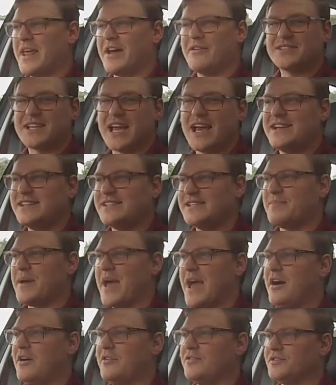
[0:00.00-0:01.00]
that was
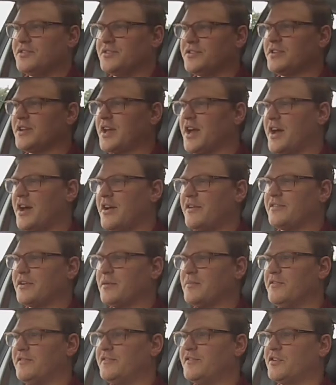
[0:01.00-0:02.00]
£80
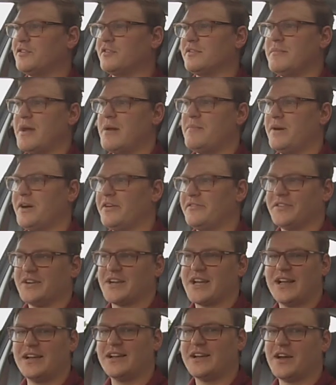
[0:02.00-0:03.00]
from a forum member for
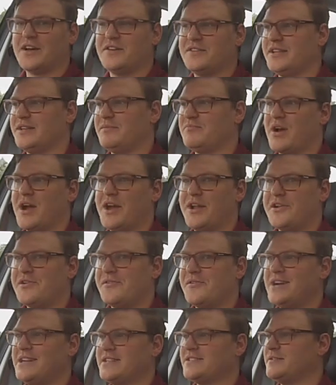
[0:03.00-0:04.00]
a colour-coded brand
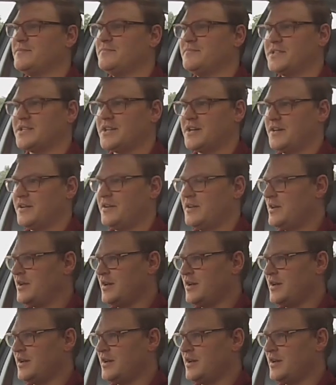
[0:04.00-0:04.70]
new item, so